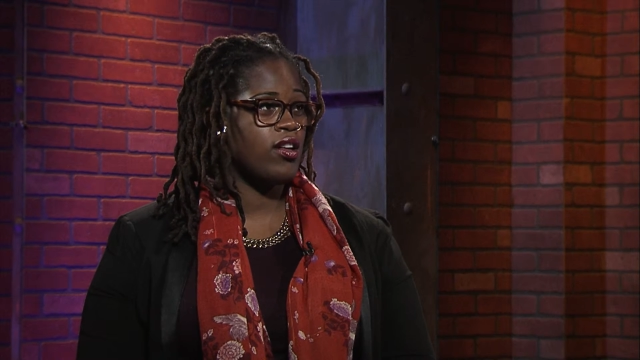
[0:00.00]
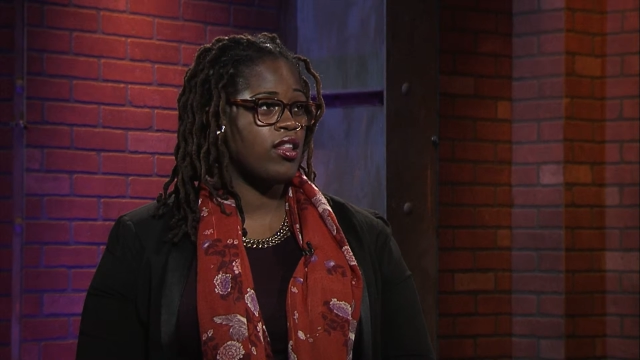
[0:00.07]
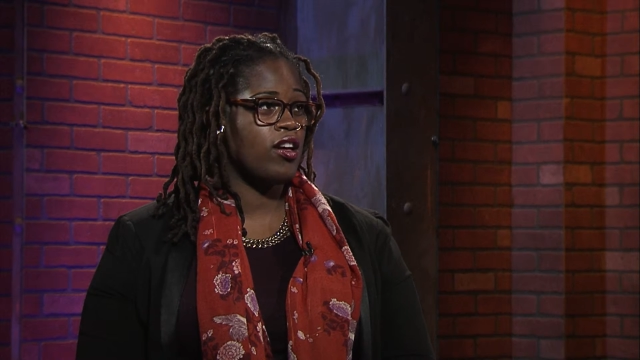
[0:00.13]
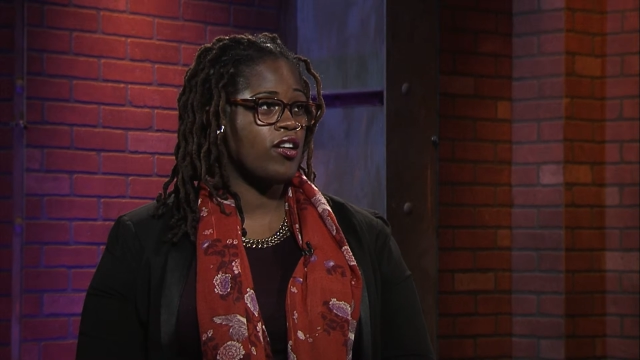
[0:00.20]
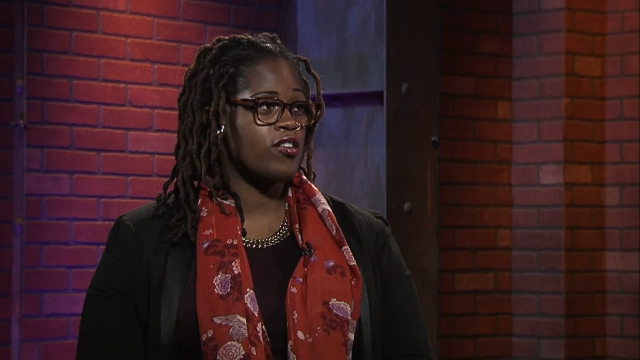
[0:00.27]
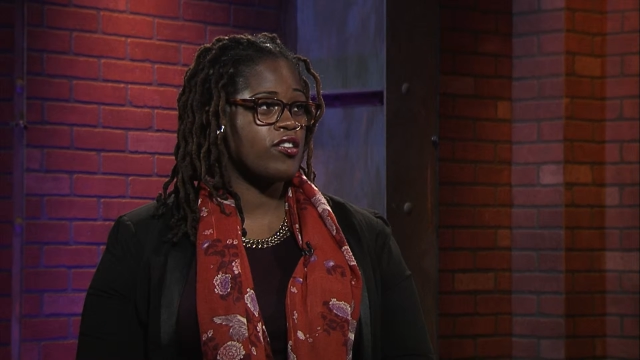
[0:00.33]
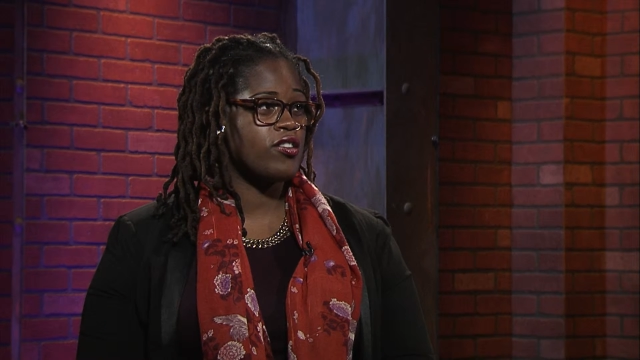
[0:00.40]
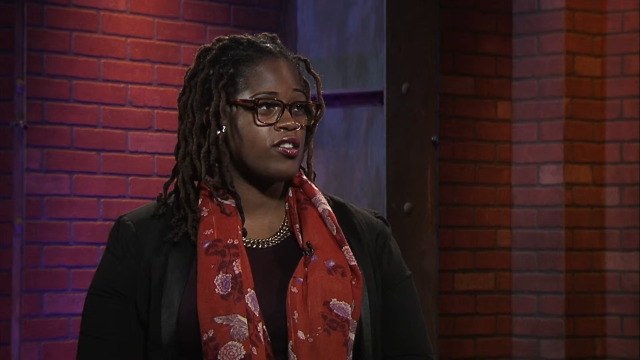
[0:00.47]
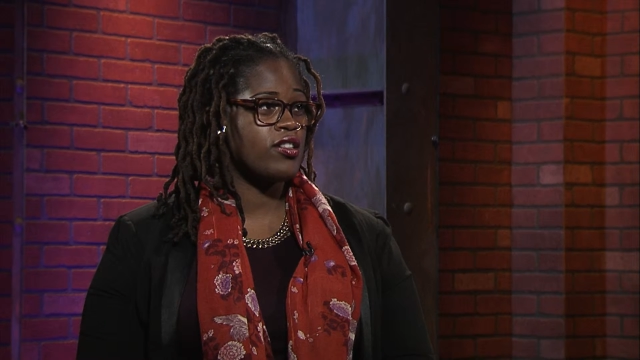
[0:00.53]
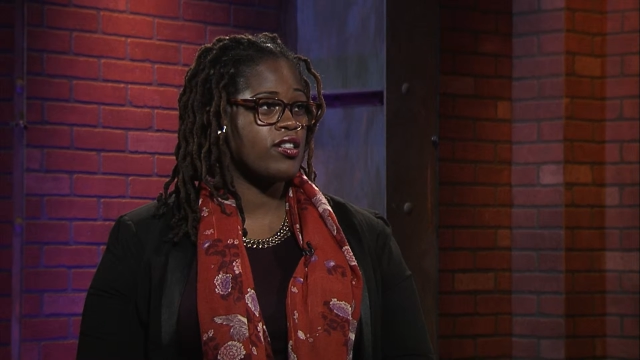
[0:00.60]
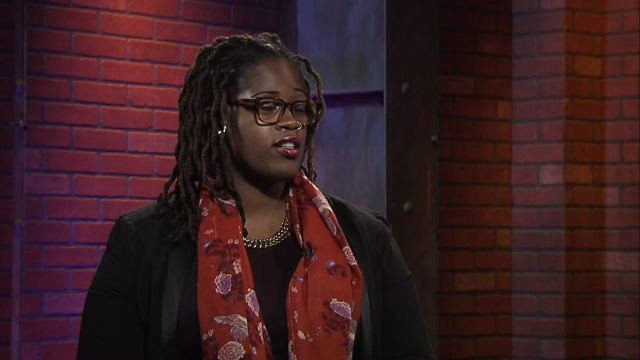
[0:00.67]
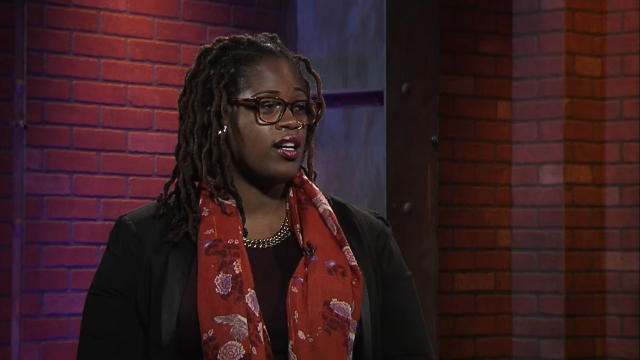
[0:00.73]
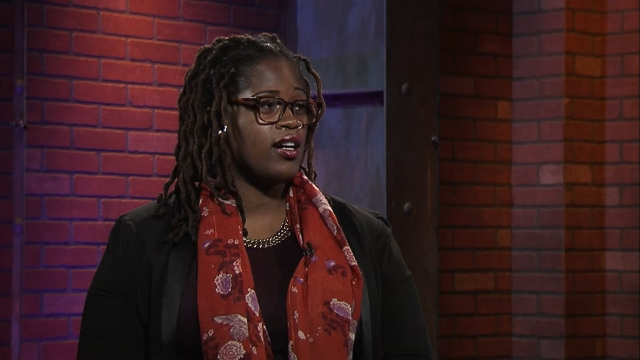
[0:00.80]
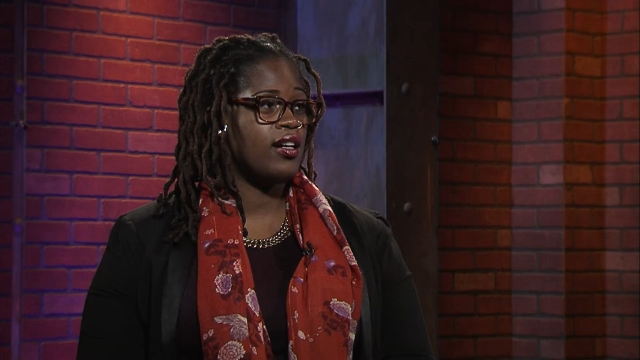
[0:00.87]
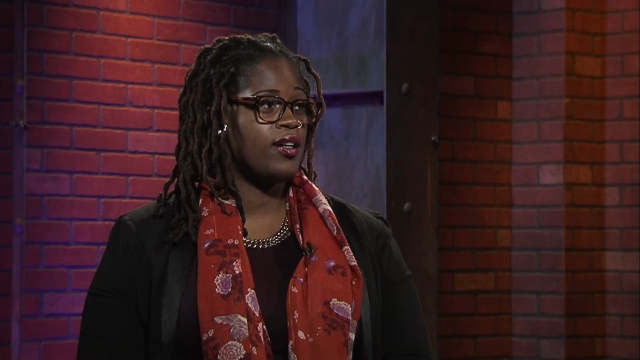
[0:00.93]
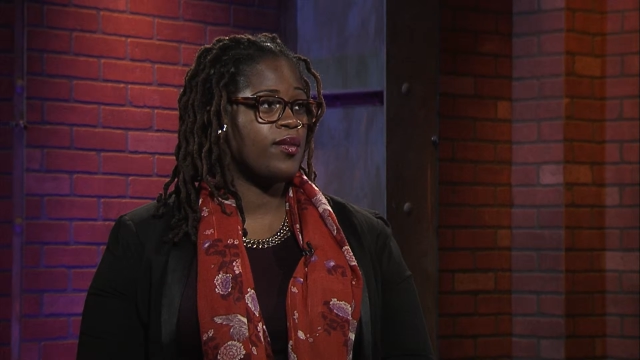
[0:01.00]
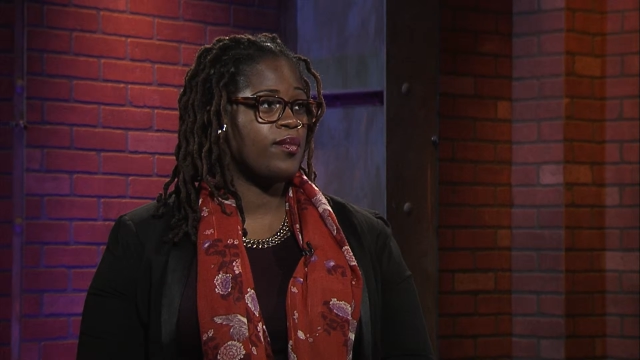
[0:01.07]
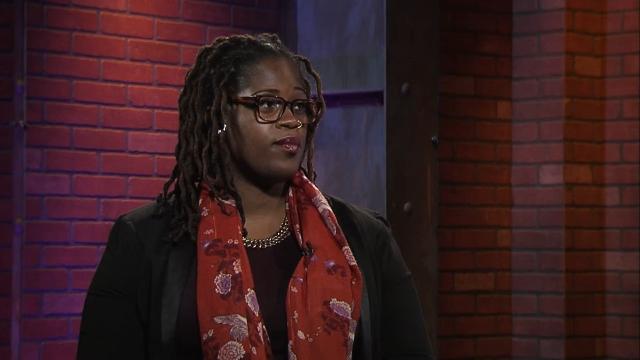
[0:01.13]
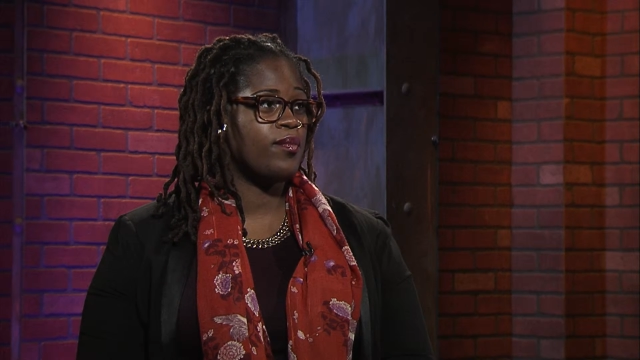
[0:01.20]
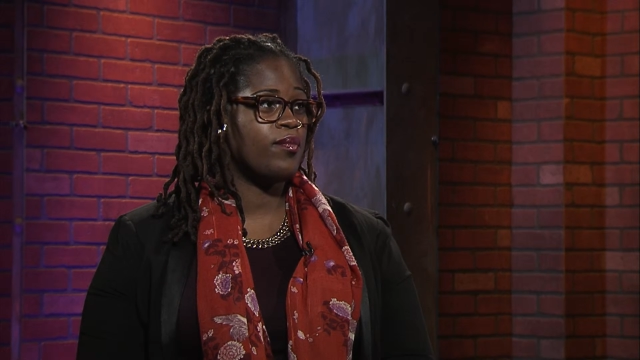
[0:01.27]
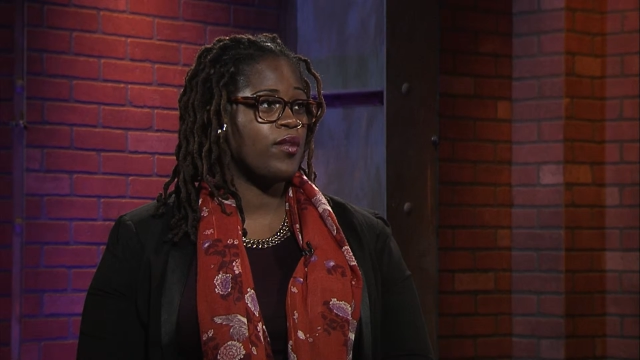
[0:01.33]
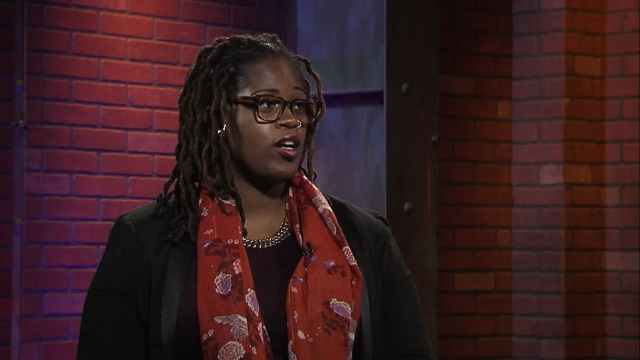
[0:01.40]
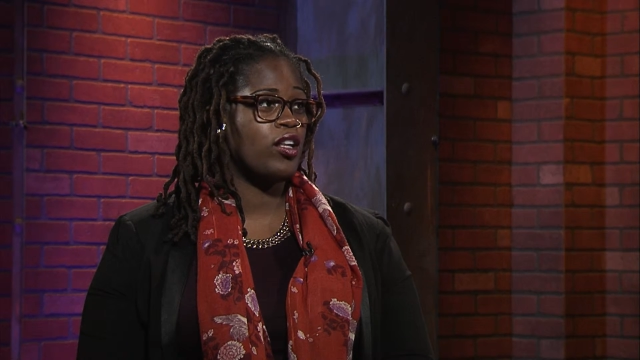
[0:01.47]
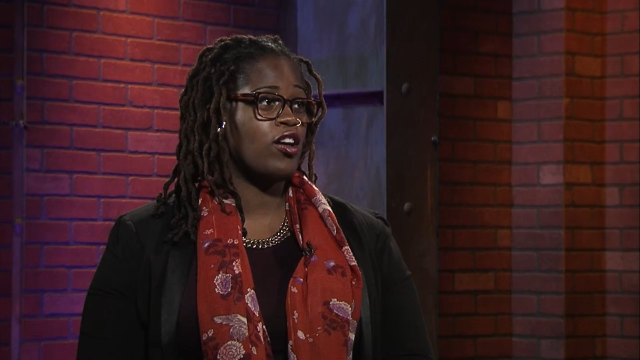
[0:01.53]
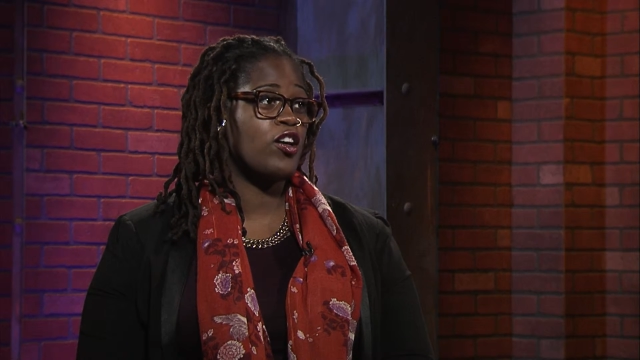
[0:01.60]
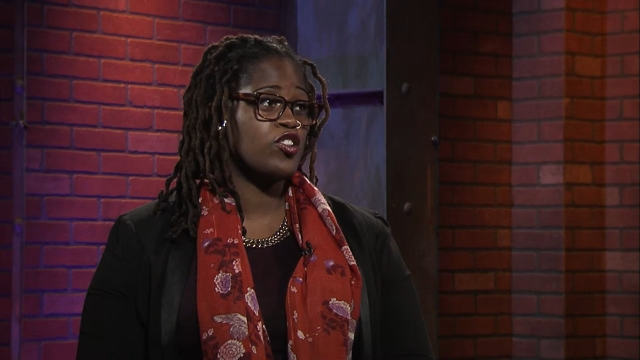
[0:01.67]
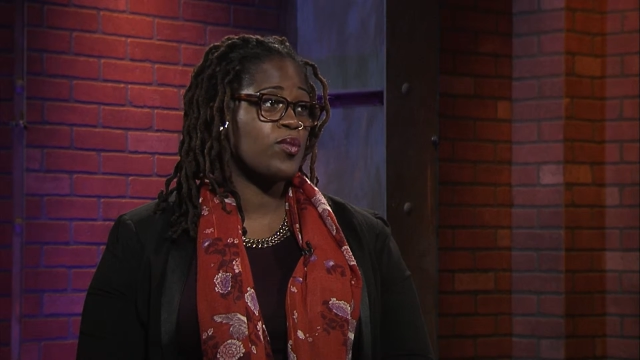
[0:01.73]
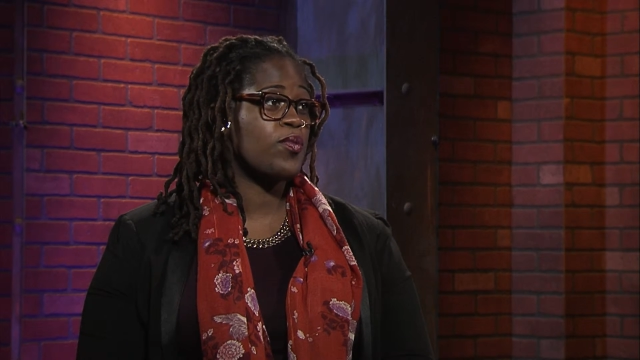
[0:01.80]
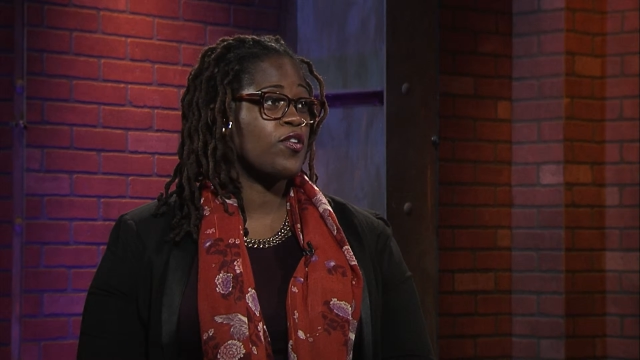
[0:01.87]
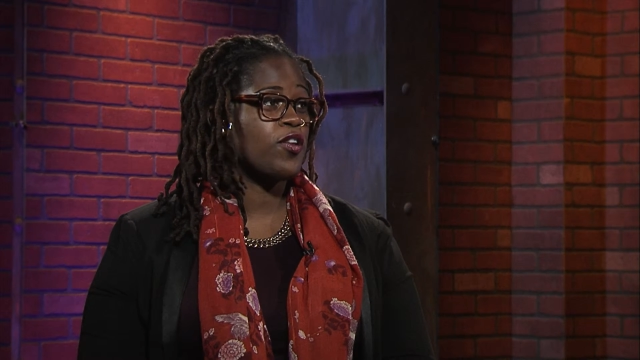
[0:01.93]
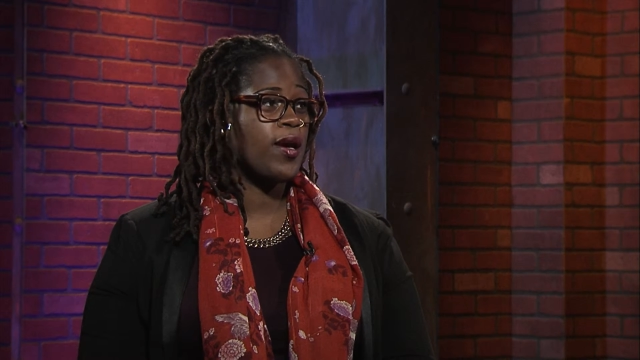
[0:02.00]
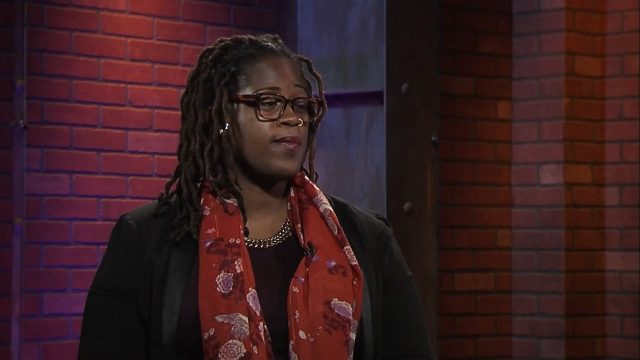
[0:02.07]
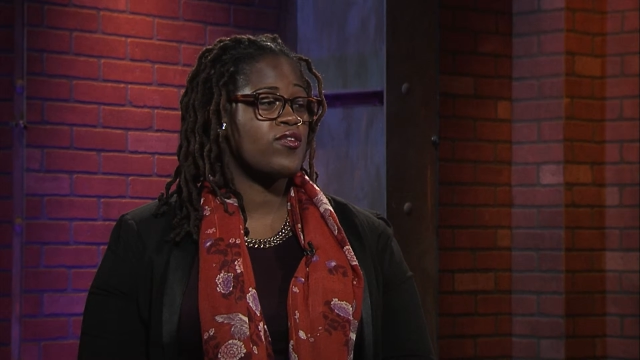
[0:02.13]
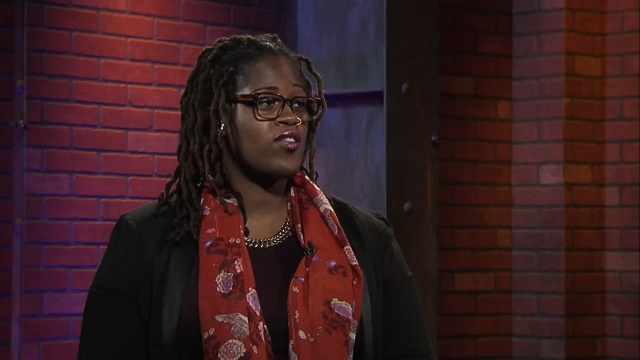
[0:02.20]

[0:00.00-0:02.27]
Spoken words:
larger programs right